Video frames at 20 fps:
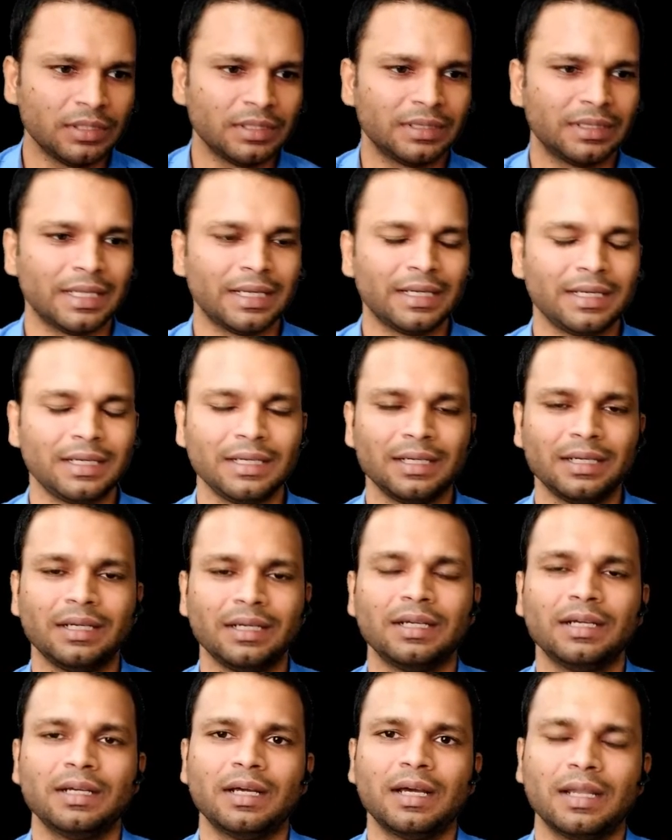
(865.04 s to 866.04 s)
Then
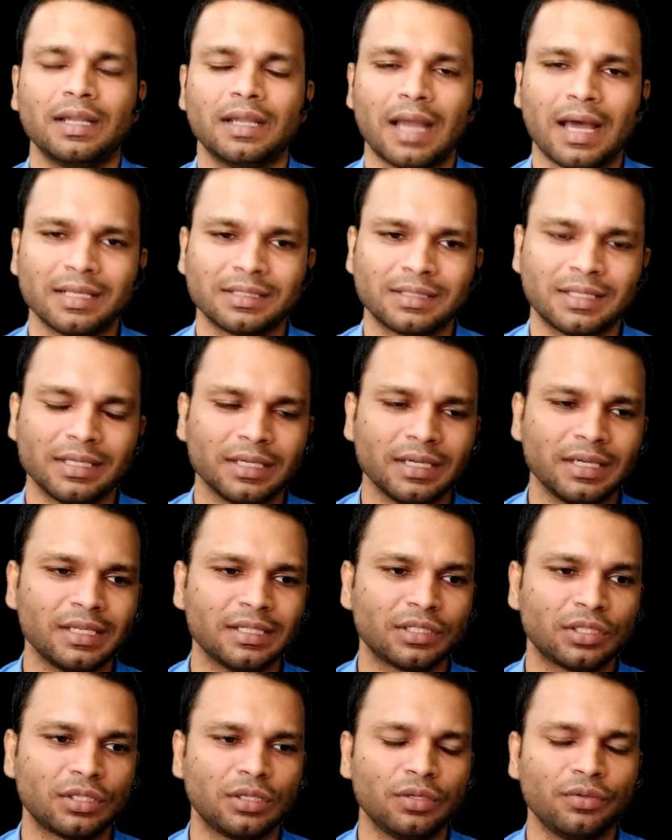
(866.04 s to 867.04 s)
last thing is
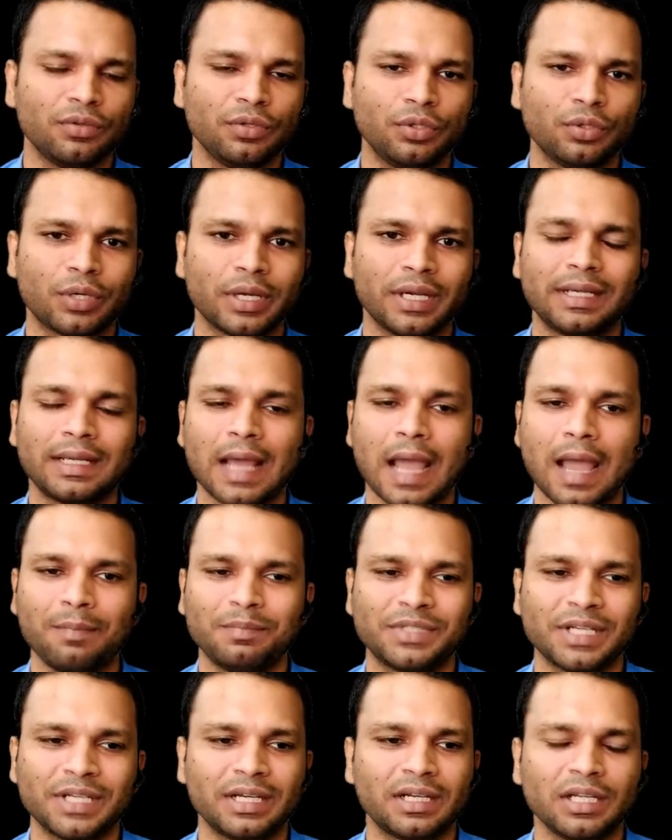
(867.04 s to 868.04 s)
you can
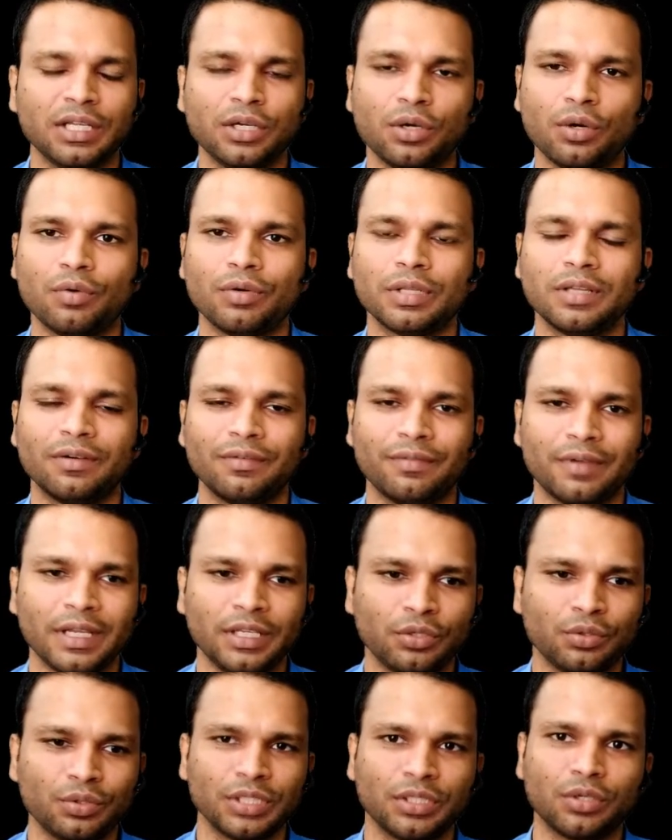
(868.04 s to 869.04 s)
tap gently over the
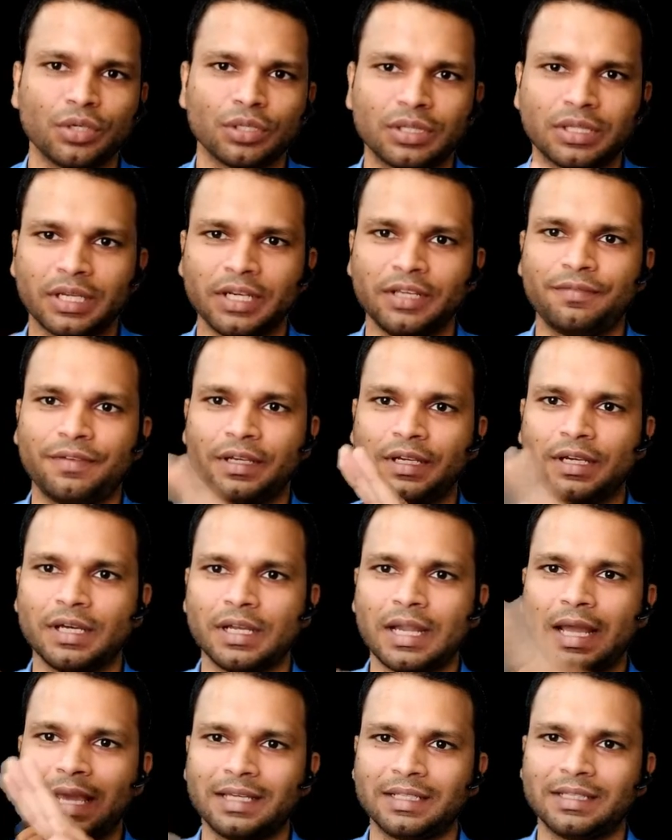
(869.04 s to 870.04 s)
vein using your 3 finger
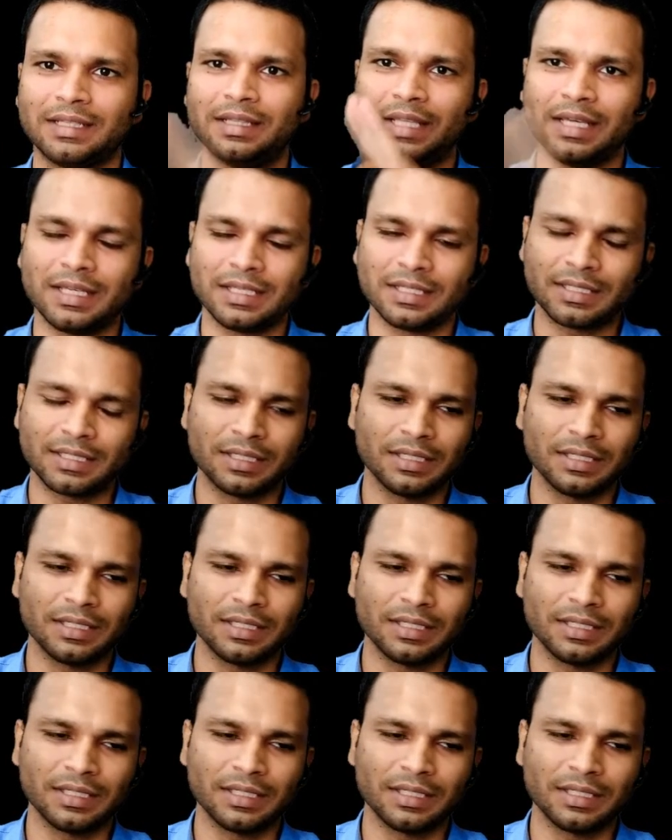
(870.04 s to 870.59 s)
like this.